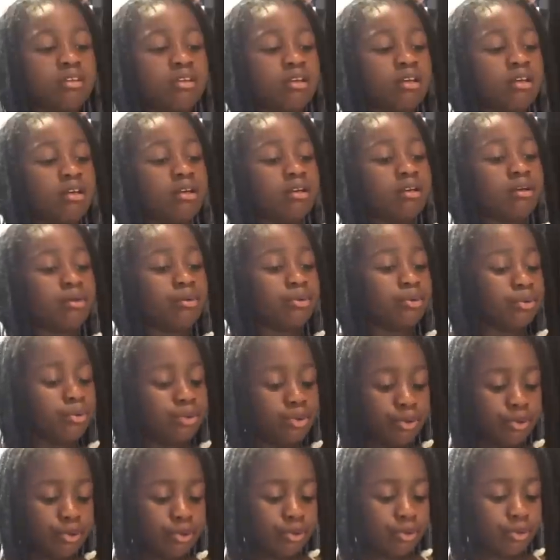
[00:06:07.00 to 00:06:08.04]
you know, sit down. I'm going to
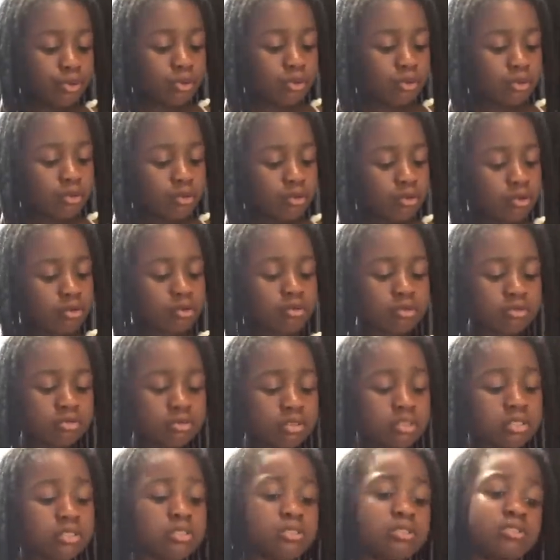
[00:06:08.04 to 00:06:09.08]
make you the toast, alright?
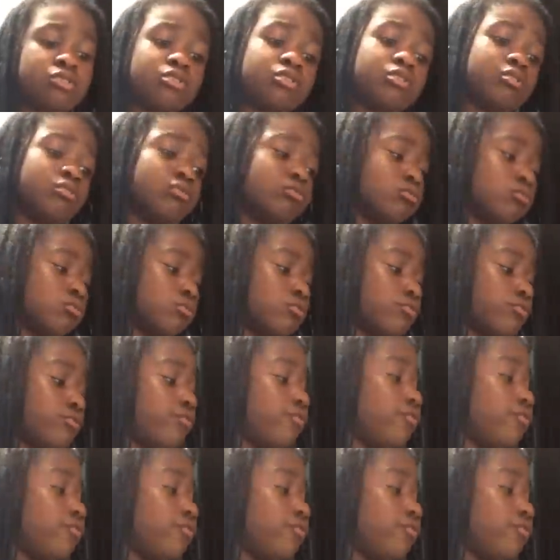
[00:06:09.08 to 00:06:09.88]
this is so not